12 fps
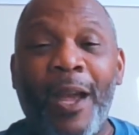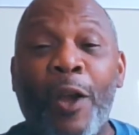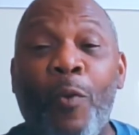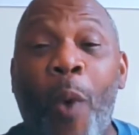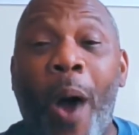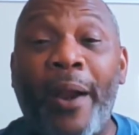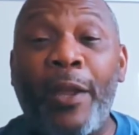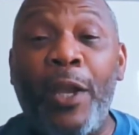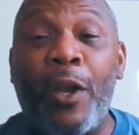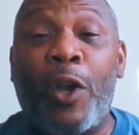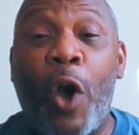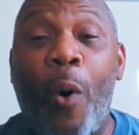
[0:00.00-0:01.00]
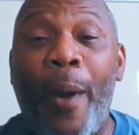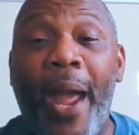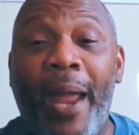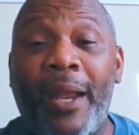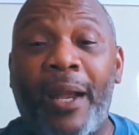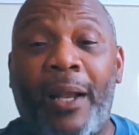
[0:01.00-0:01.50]
Why don't you go
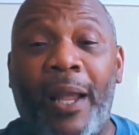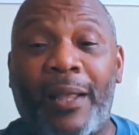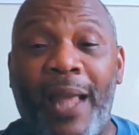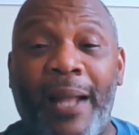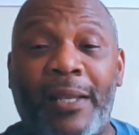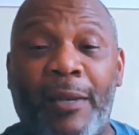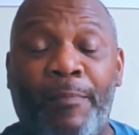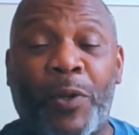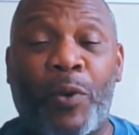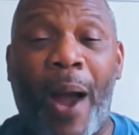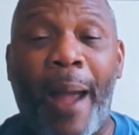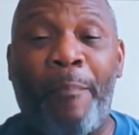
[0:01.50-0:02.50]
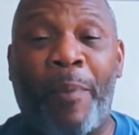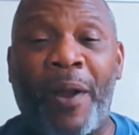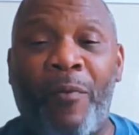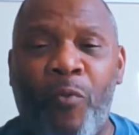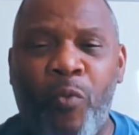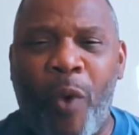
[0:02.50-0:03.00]
ahead and click that subscribe
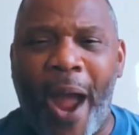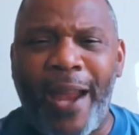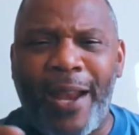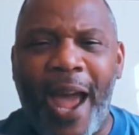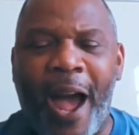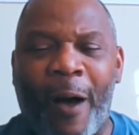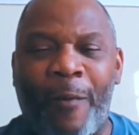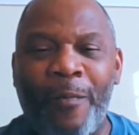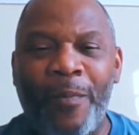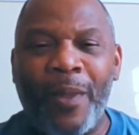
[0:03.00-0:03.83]
button right now?